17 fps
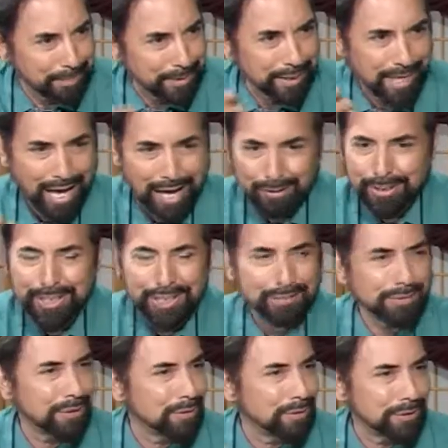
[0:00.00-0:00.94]
counting of
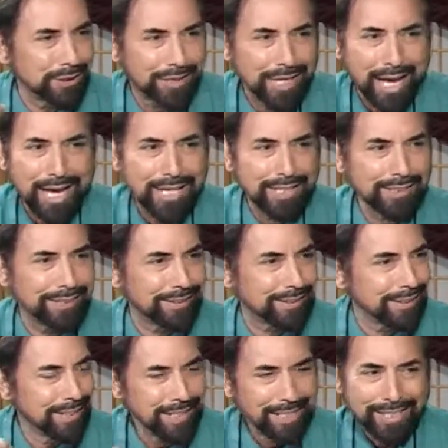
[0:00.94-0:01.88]
those days
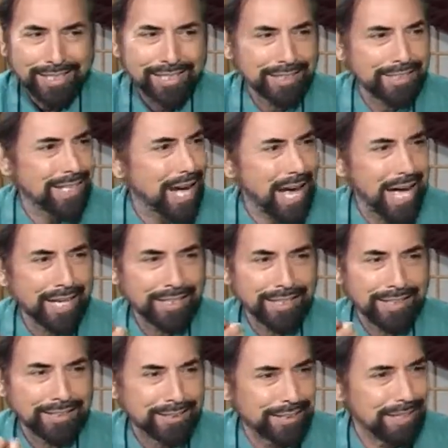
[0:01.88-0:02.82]
that God
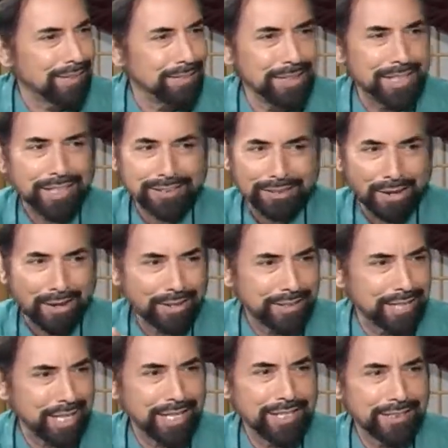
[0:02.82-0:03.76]
is giving us our
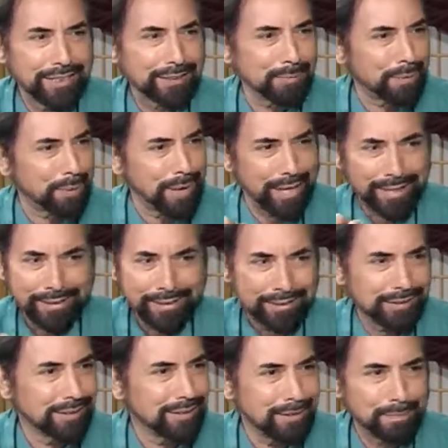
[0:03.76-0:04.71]
daily supply
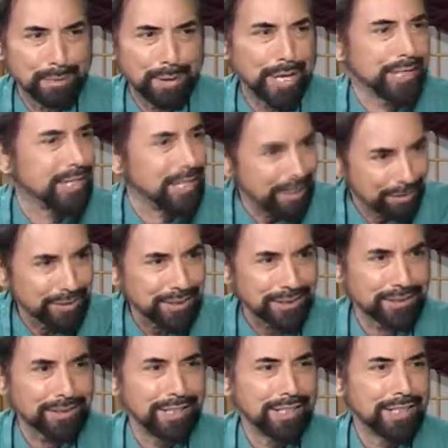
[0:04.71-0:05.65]
of bread. Give
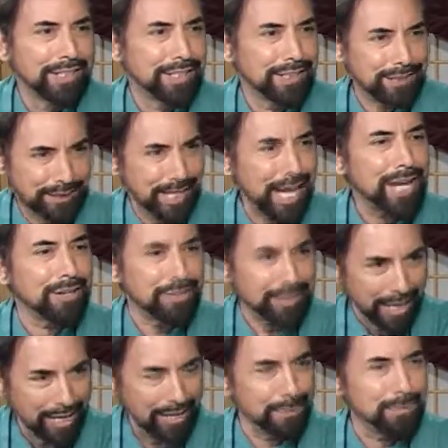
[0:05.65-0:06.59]
us this day, our
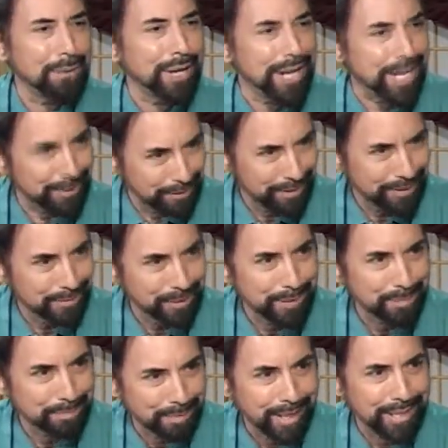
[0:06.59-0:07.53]
daily bread. We pray